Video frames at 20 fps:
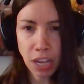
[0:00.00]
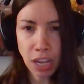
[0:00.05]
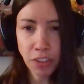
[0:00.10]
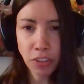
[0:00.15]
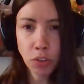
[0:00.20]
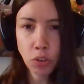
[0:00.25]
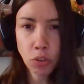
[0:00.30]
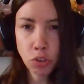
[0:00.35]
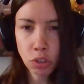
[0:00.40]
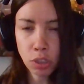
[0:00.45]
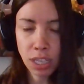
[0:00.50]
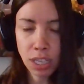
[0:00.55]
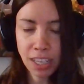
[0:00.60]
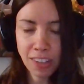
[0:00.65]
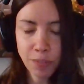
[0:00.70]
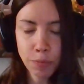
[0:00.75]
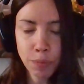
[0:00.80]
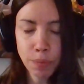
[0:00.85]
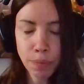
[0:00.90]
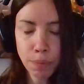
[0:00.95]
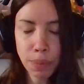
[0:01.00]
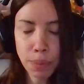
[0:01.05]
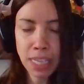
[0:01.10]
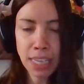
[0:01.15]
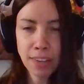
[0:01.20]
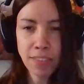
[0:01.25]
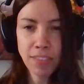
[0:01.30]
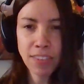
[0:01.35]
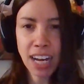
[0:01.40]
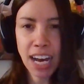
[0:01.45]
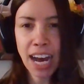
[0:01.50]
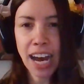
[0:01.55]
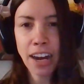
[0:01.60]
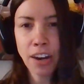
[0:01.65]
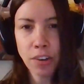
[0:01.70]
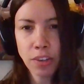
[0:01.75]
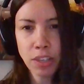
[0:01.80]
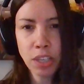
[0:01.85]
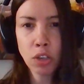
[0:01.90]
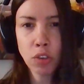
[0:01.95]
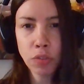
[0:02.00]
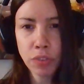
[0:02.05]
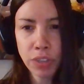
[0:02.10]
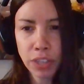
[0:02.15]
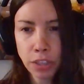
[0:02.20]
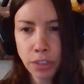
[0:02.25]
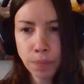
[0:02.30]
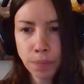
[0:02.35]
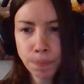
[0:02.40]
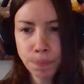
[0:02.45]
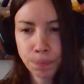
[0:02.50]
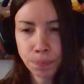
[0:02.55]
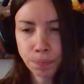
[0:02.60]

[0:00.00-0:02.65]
I think those are going to be even higher year over year.